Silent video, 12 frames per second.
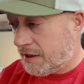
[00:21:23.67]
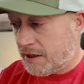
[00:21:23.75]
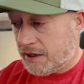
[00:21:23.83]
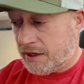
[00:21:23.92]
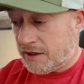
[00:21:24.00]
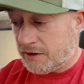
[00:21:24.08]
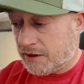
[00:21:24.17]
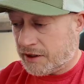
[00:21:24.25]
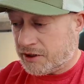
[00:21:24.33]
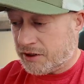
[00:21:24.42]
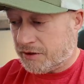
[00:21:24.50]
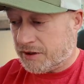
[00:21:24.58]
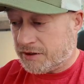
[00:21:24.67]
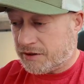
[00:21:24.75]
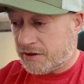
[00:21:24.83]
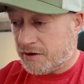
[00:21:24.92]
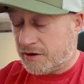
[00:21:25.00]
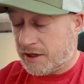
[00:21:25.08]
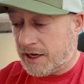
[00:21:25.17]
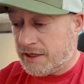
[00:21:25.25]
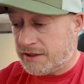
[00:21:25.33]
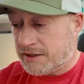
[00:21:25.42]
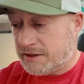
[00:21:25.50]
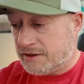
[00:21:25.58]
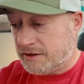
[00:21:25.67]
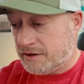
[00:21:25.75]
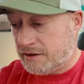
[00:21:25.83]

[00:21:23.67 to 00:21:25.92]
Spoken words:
and the legendary into the hard case.